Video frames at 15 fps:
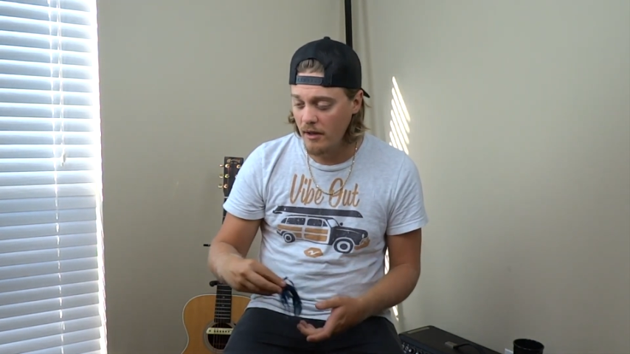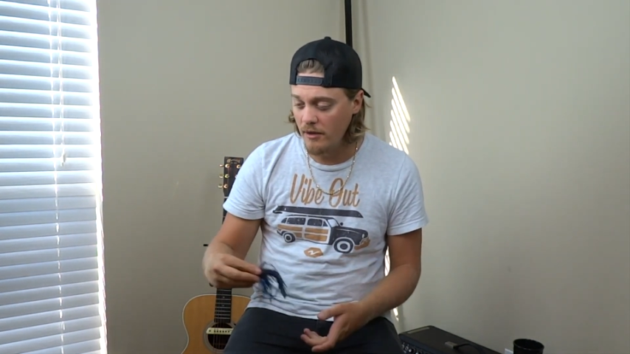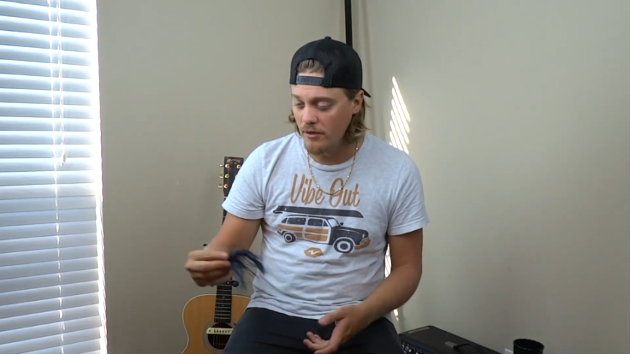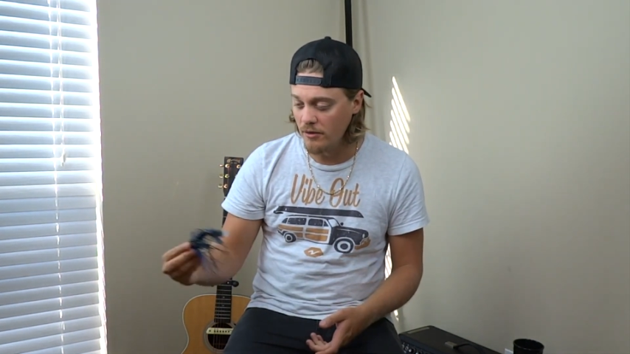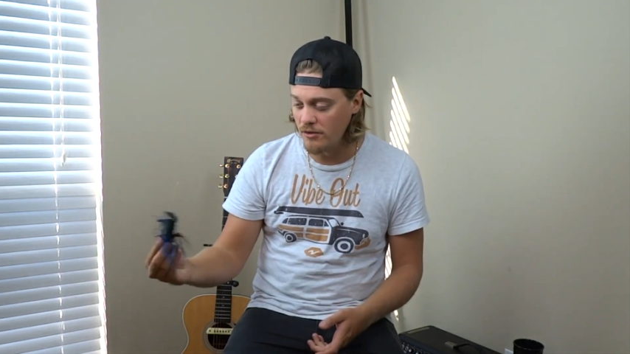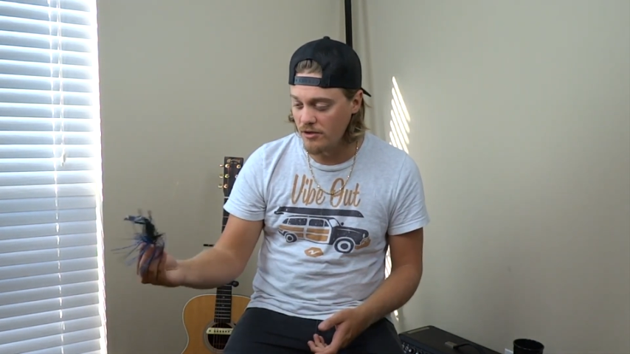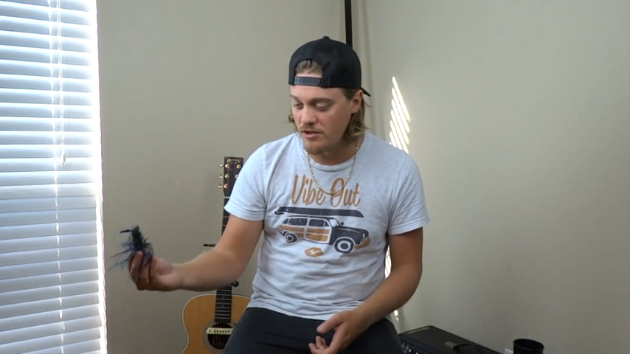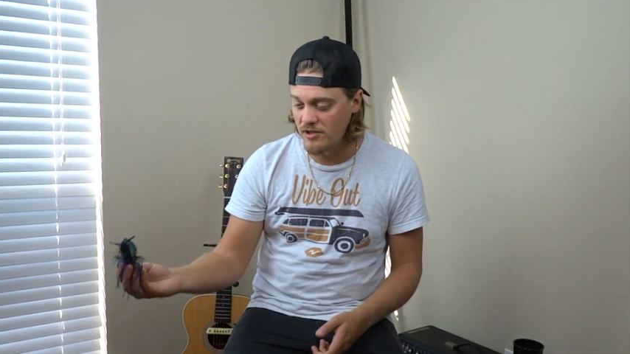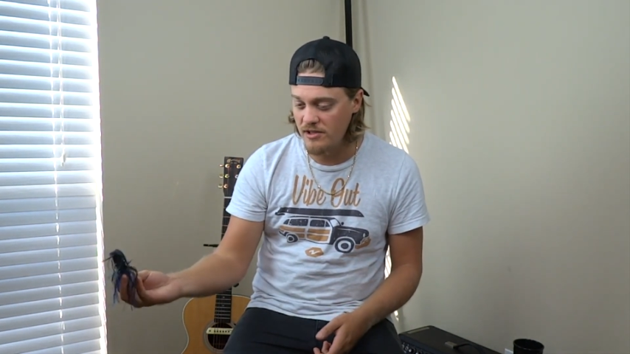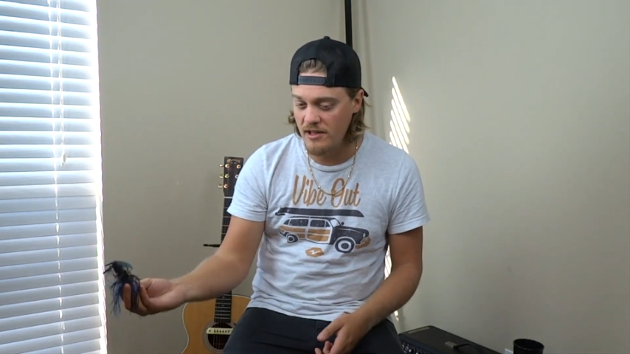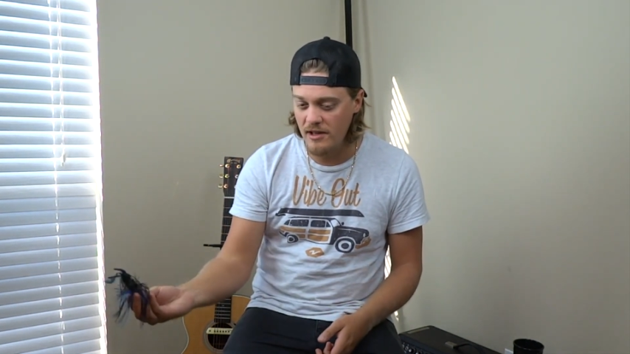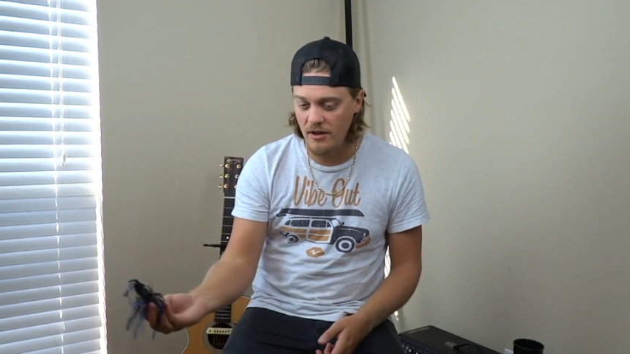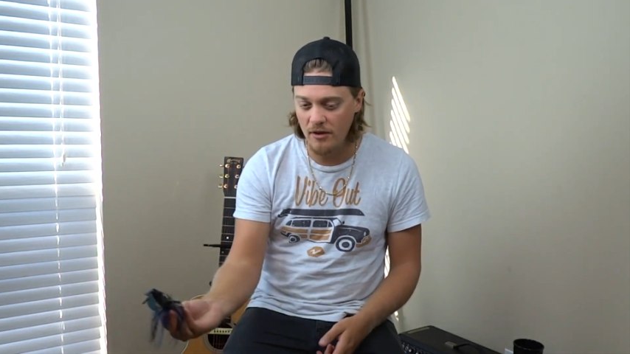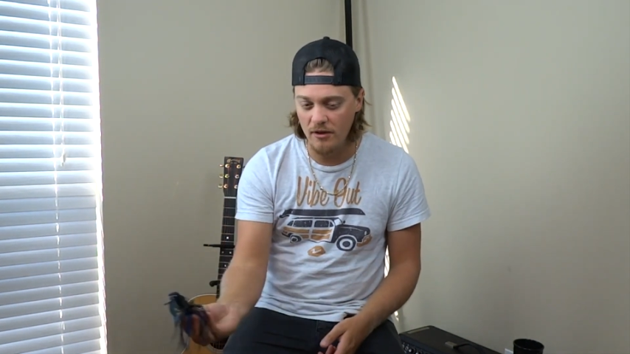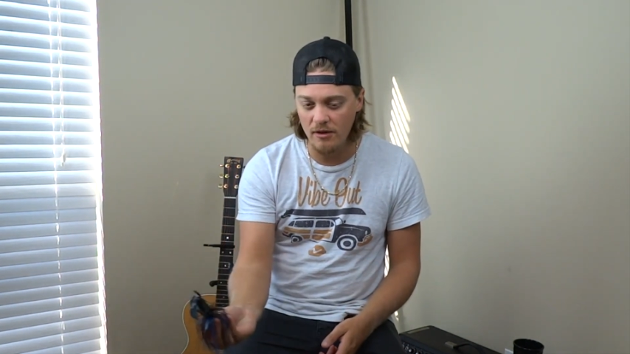You'll just
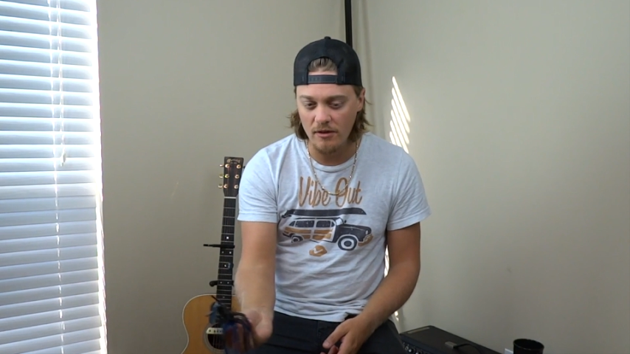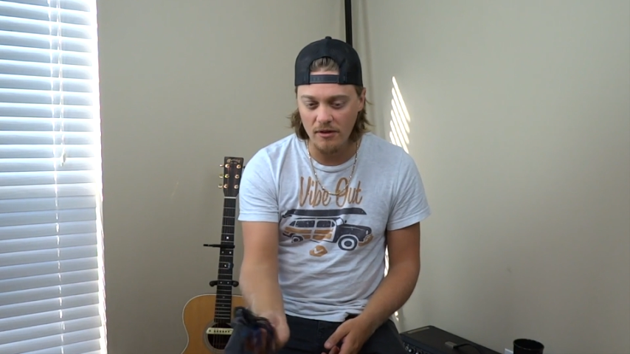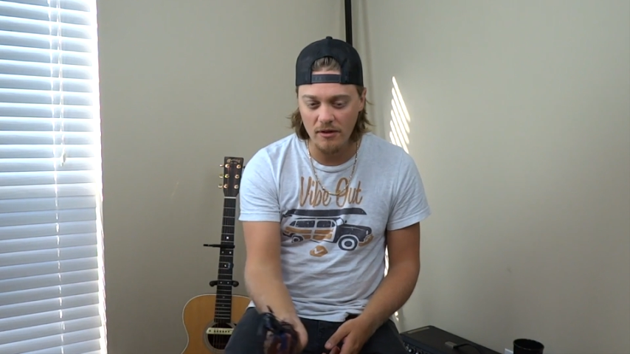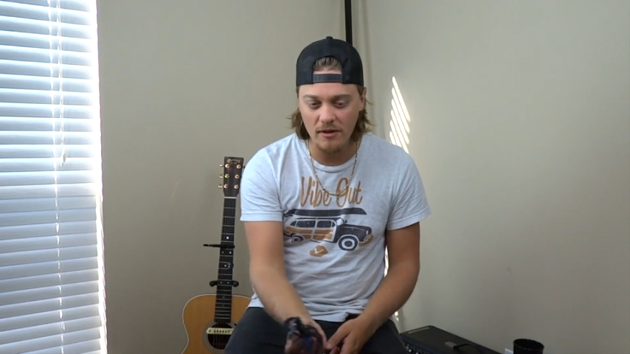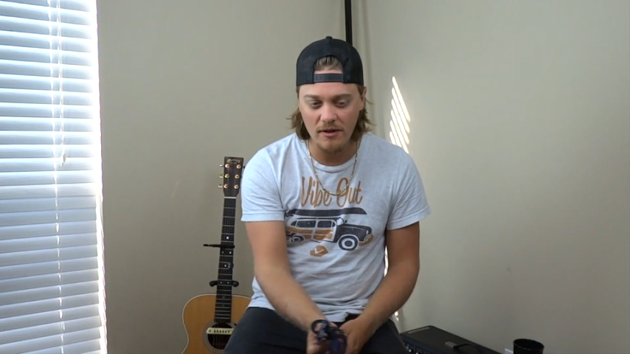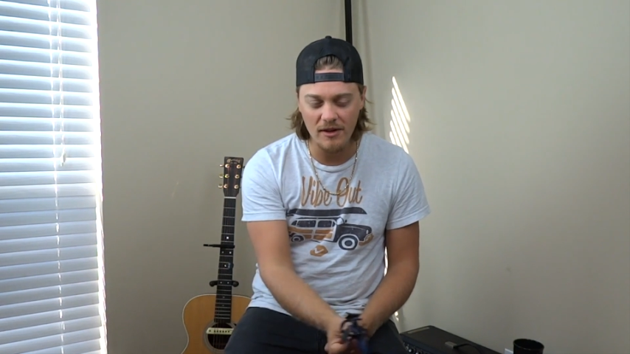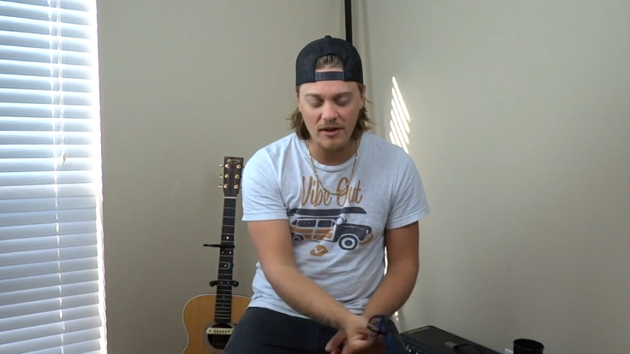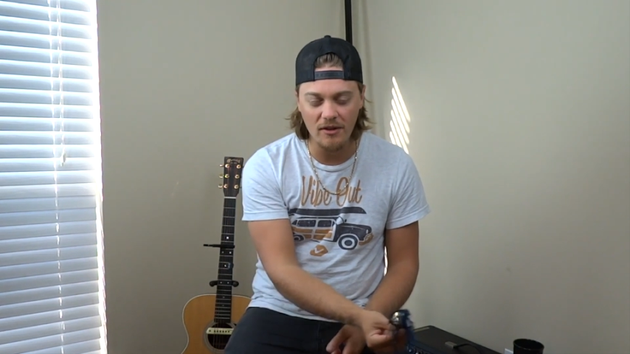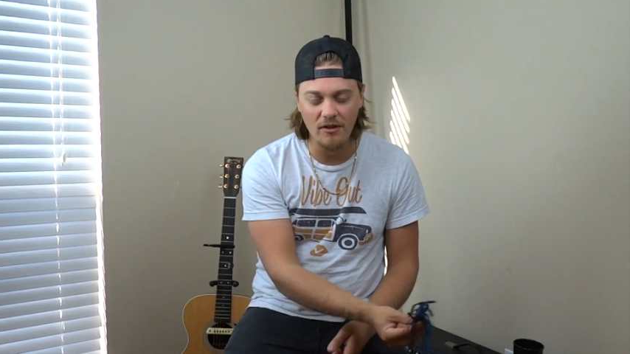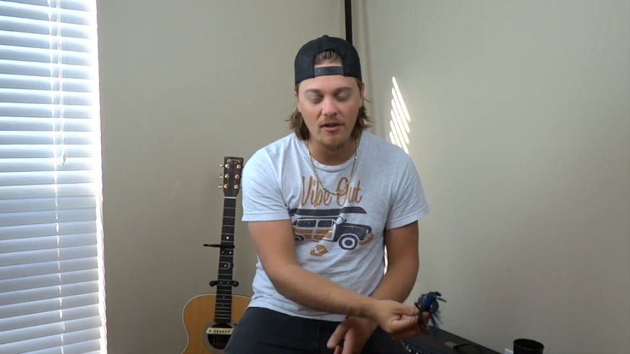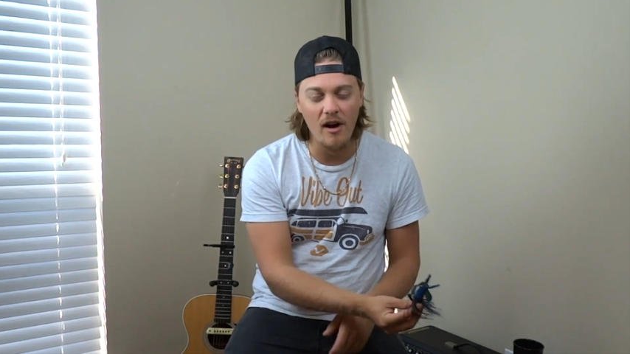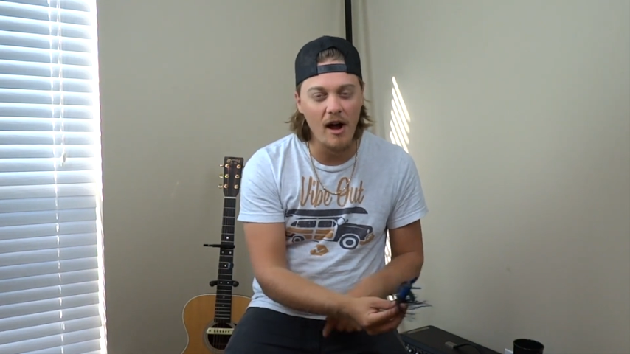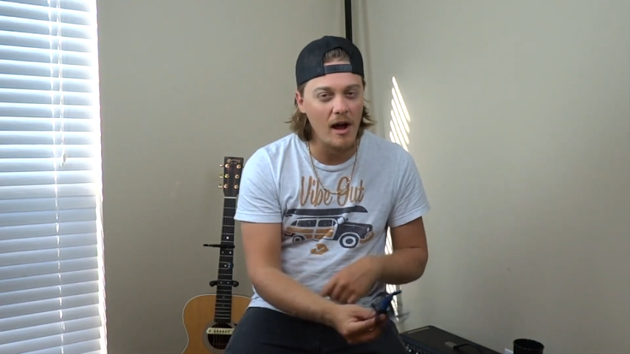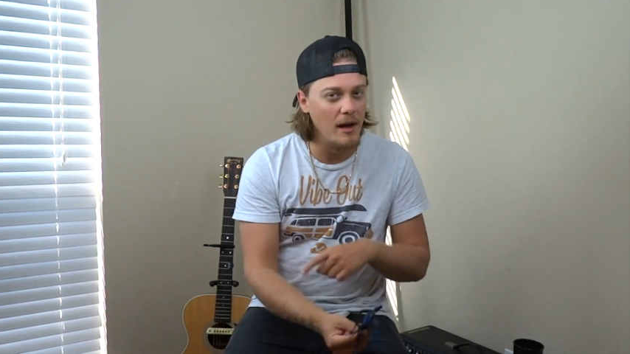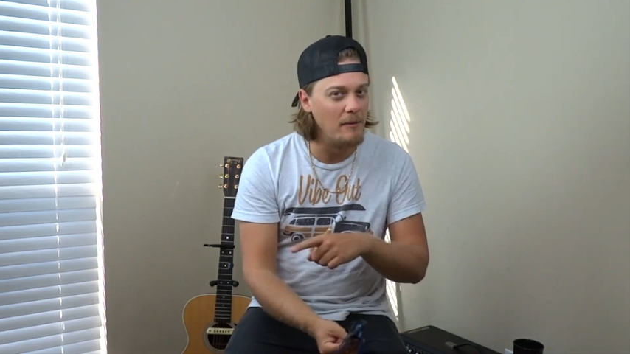see your
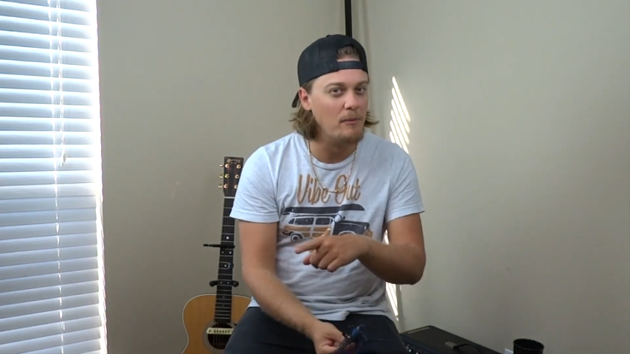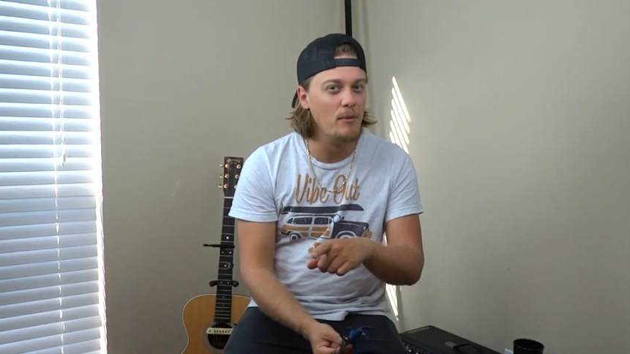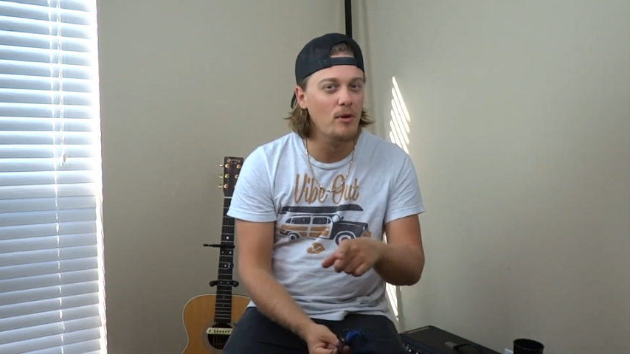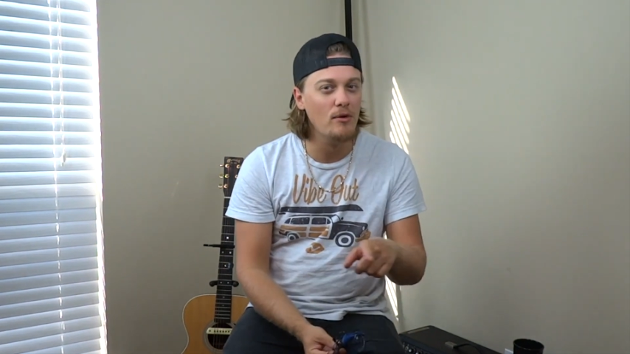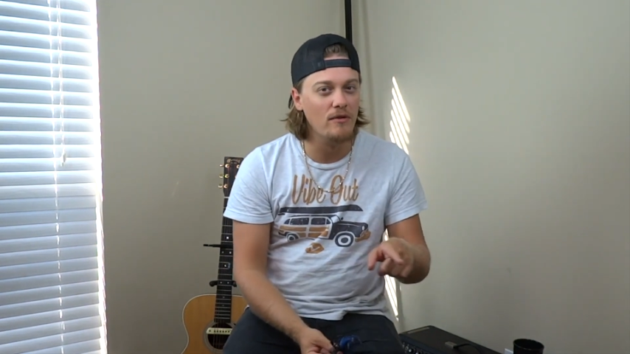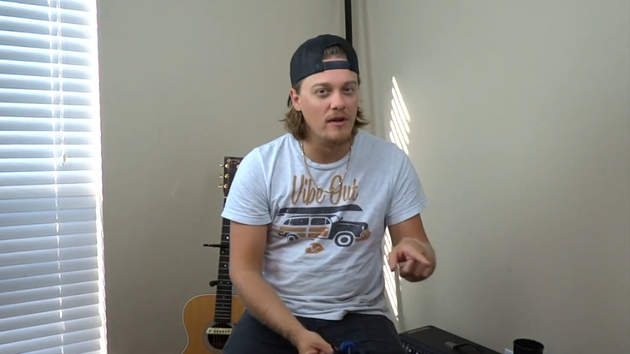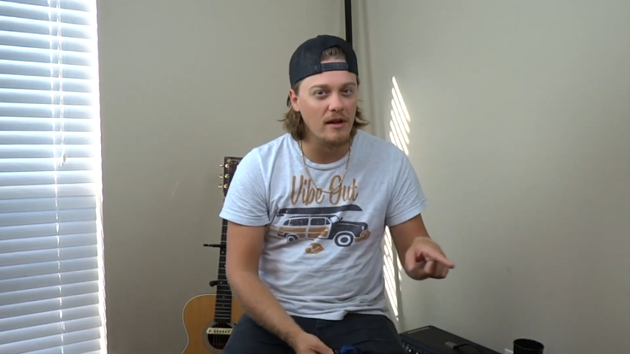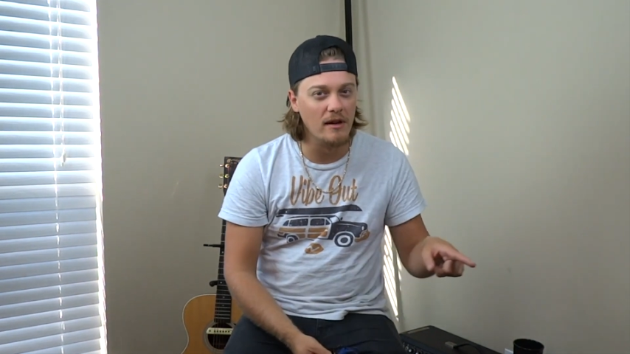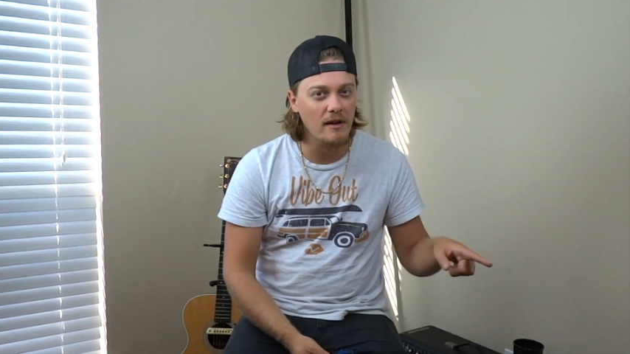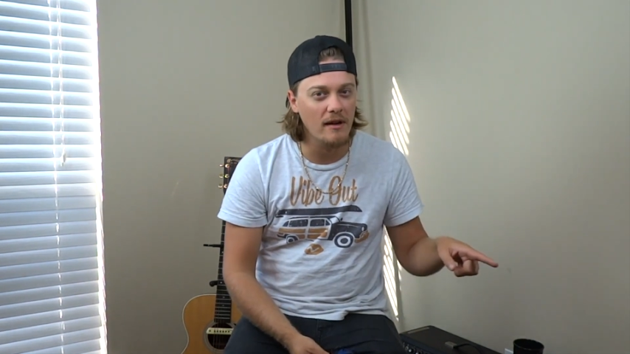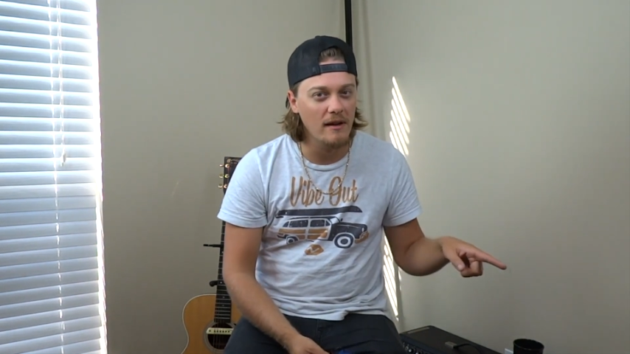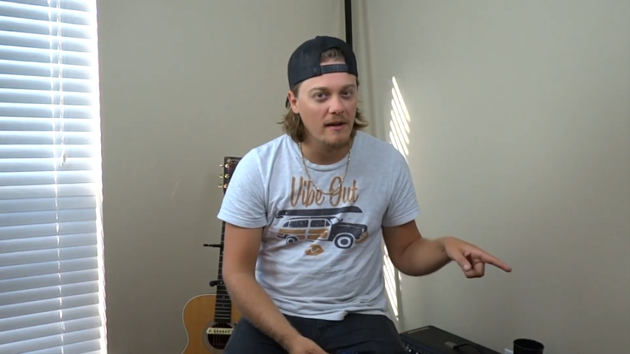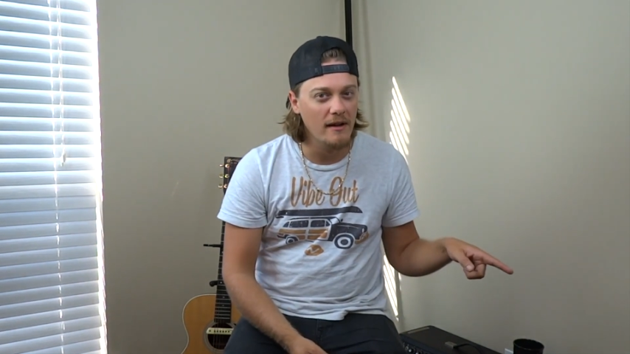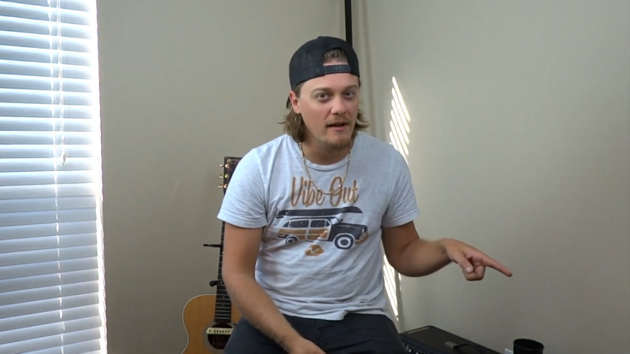line moving.